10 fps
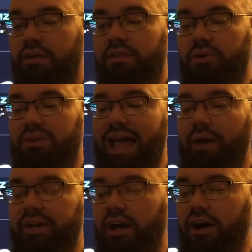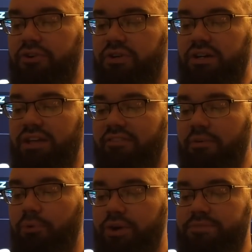and they're allowing
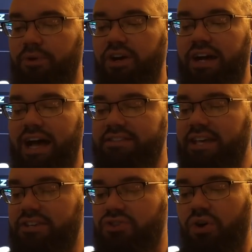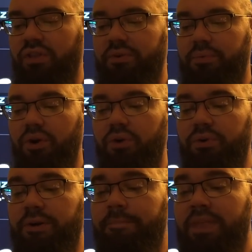111 points per contest on the
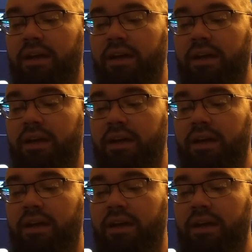road.